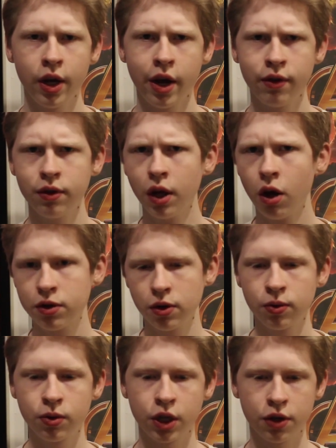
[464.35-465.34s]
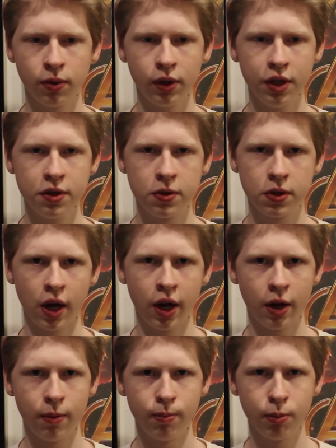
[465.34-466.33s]
And then they also just released
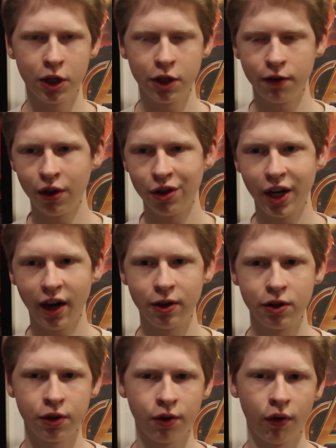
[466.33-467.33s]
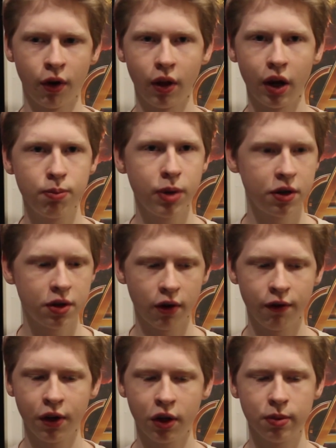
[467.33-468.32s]
a bunch of other characters for like Pixar
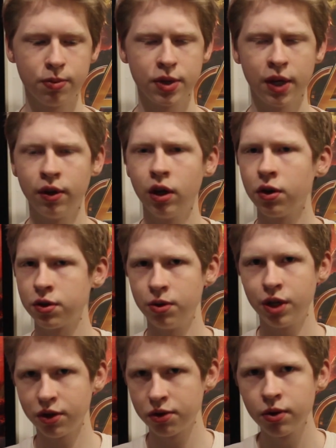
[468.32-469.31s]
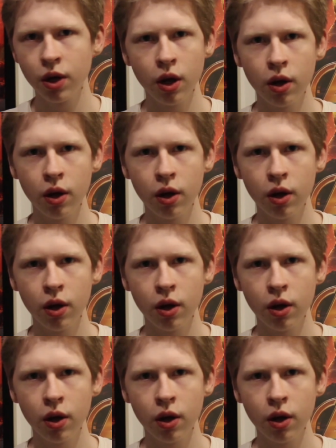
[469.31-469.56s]
films, and then also just